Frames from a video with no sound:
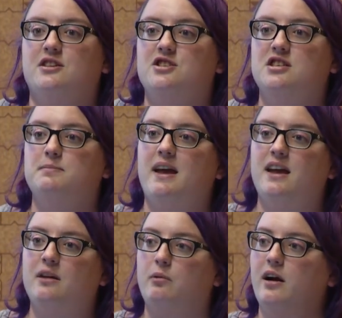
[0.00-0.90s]
that she's
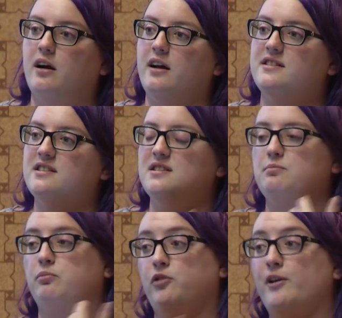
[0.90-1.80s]
made where it's these
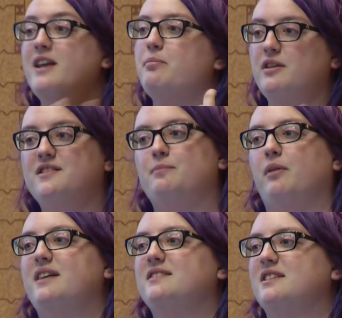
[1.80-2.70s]
3D printed
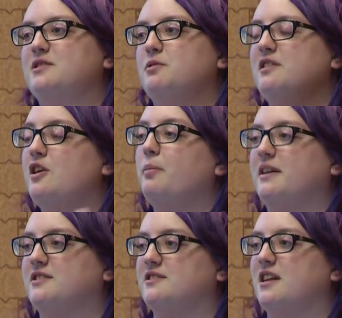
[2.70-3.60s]
bracelets with
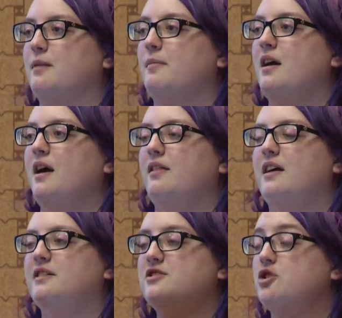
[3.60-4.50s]
neopixels in them
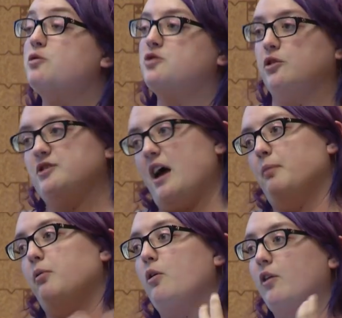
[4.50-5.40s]
that shows girls
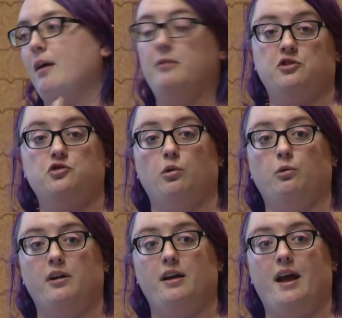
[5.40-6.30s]
how to program their
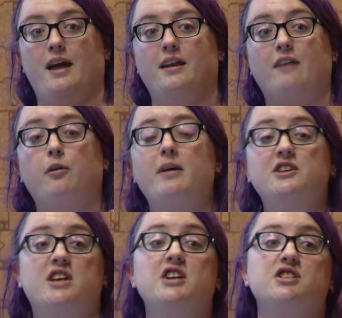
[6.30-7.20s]
jewelry. And from an
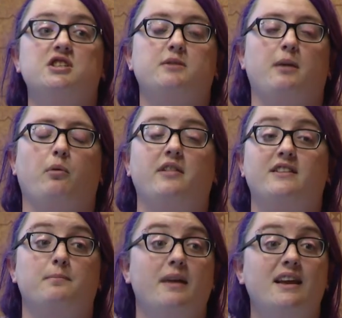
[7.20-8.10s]
education standpoint,
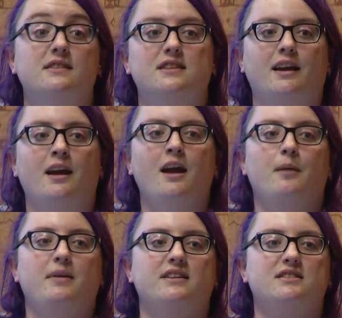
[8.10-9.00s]
that's amazing
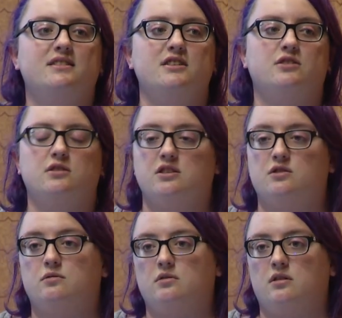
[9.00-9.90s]
because these
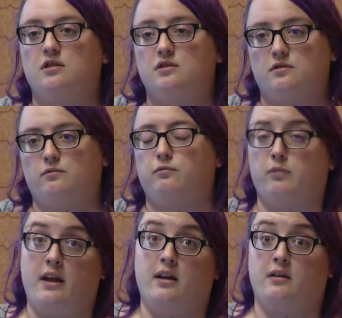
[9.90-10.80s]
these these
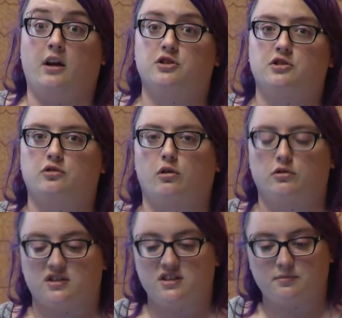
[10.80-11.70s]
and, and not just
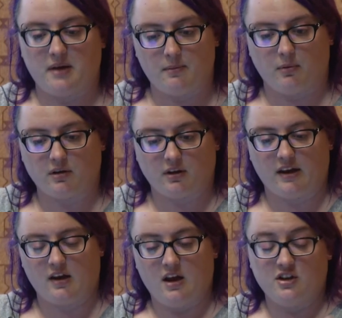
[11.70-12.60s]
girls, these people can
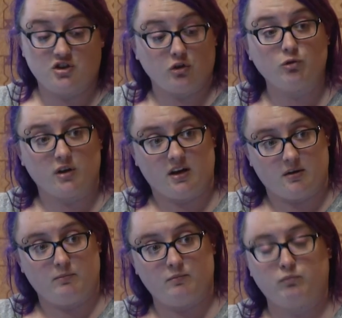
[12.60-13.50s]
like these children
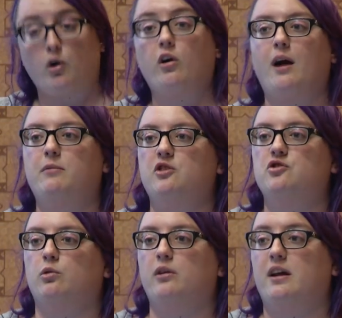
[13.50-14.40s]
can program their
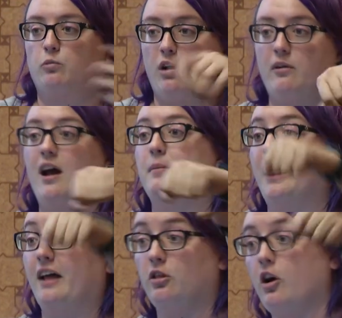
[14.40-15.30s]
jewelry and run around and
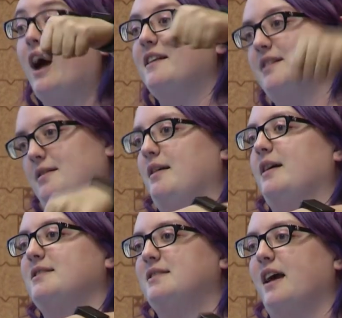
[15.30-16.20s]
be like, look, I did
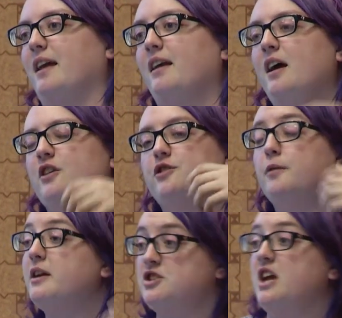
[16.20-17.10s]
this. And so
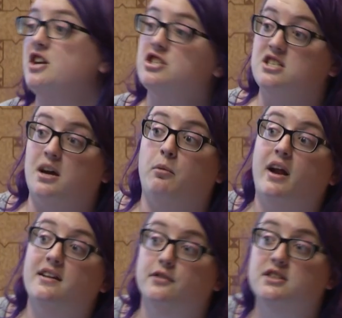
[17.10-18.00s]
from an education
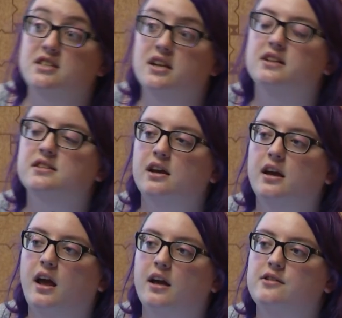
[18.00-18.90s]
standpoint, I definitely see it as
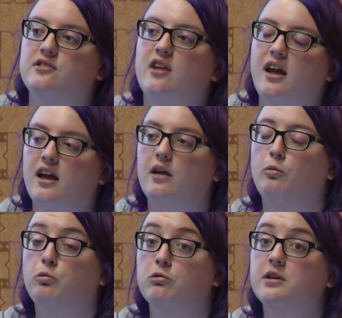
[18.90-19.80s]
a as a
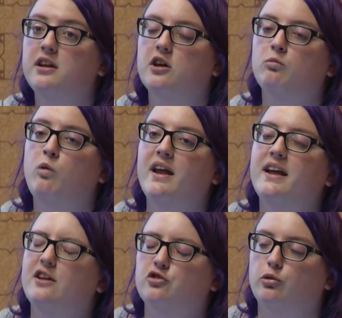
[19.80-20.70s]
really good way
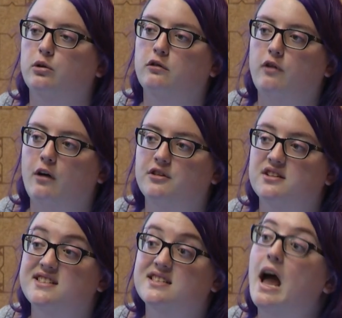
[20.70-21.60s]
to get children involved
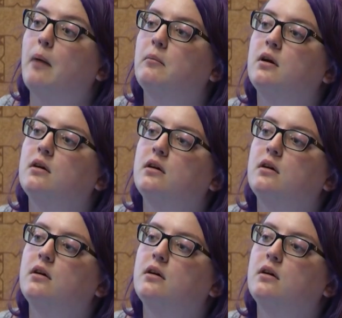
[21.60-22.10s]
in STEM.